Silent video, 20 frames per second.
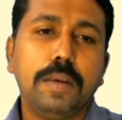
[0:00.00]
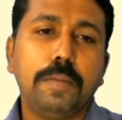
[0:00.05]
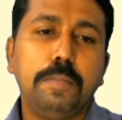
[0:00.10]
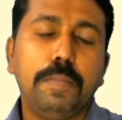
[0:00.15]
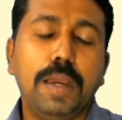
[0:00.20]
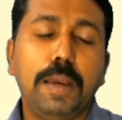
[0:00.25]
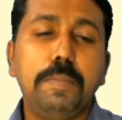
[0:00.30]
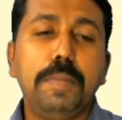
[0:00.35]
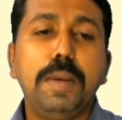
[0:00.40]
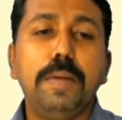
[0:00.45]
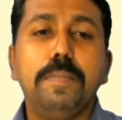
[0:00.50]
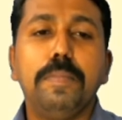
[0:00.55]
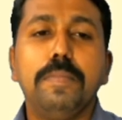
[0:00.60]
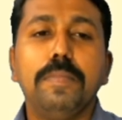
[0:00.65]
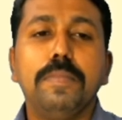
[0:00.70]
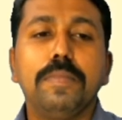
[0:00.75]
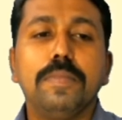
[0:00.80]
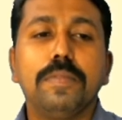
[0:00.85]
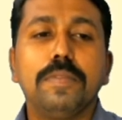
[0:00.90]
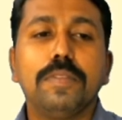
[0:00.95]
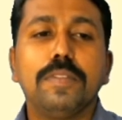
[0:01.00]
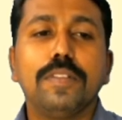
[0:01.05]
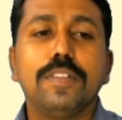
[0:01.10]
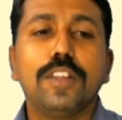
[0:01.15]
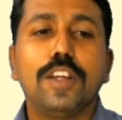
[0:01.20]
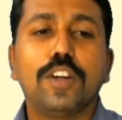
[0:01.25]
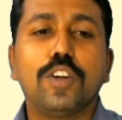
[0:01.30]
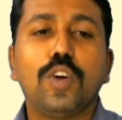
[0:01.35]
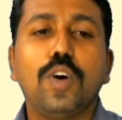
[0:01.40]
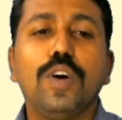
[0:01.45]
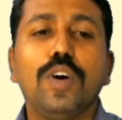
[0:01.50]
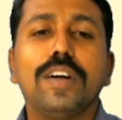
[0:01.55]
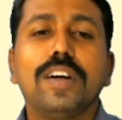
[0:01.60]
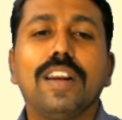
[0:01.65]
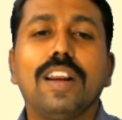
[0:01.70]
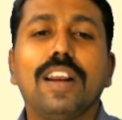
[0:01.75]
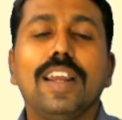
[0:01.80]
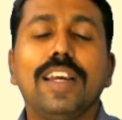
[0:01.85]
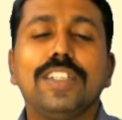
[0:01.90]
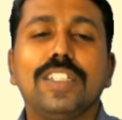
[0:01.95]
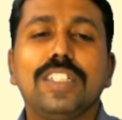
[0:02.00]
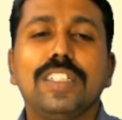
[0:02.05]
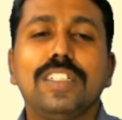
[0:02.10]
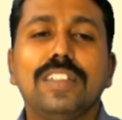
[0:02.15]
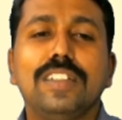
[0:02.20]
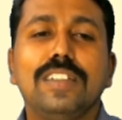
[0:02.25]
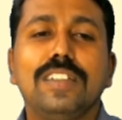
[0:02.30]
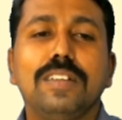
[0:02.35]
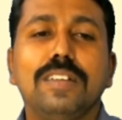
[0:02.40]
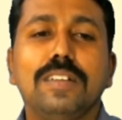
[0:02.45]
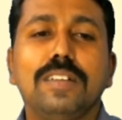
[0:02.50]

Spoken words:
Maybe the wrong relation,